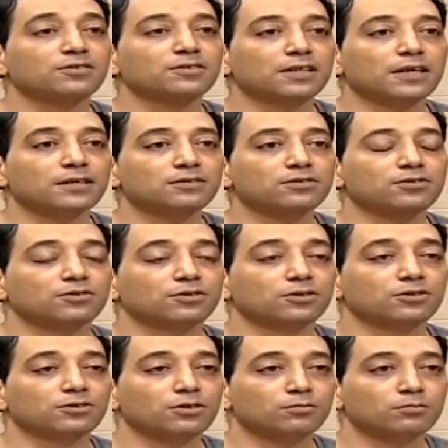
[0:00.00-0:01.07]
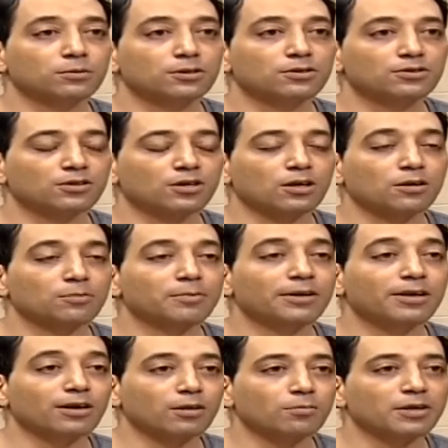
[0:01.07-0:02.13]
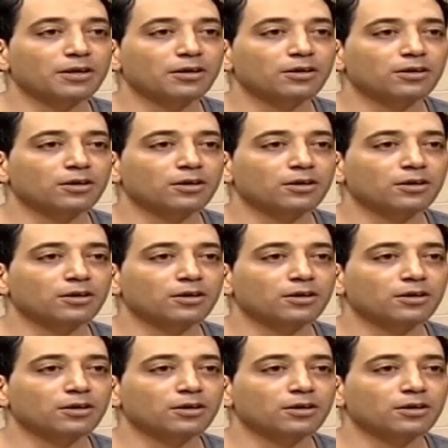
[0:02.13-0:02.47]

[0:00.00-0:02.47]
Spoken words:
that their numbers are becoming